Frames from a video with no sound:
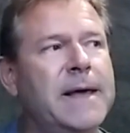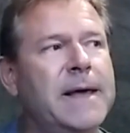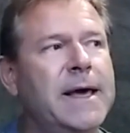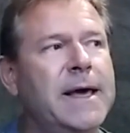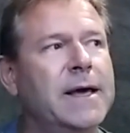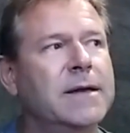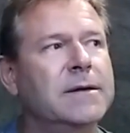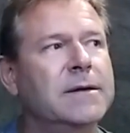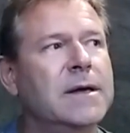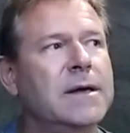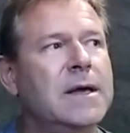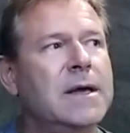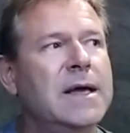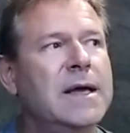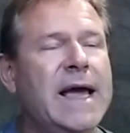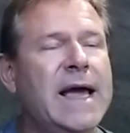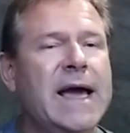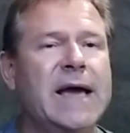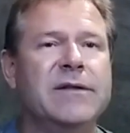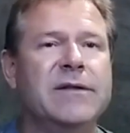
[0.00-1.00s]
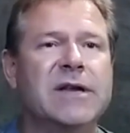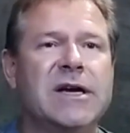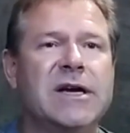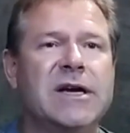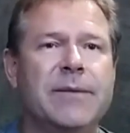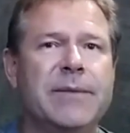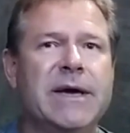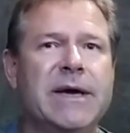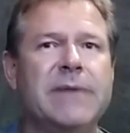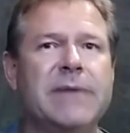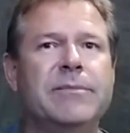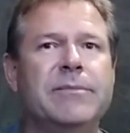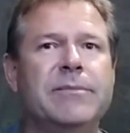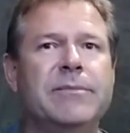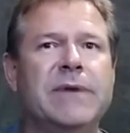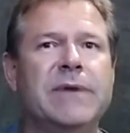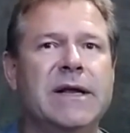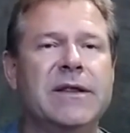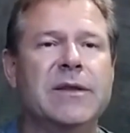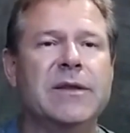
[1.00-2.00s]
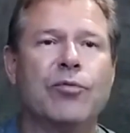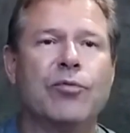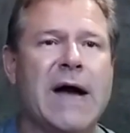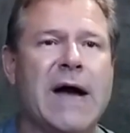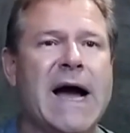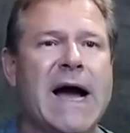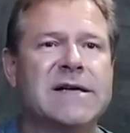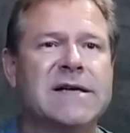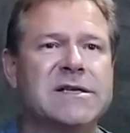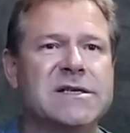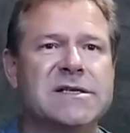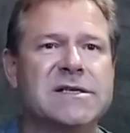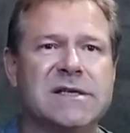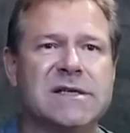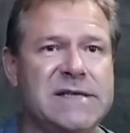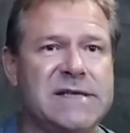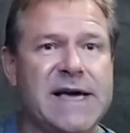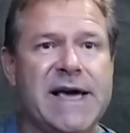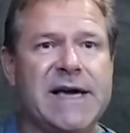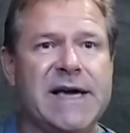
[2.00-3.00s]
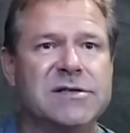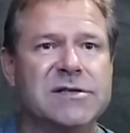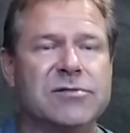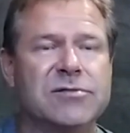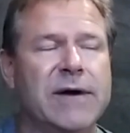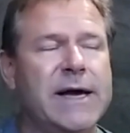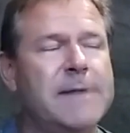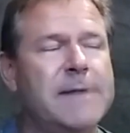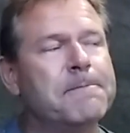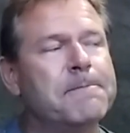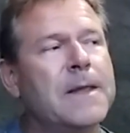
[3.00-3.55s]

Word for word: And and the commitment and the practice it takes, right,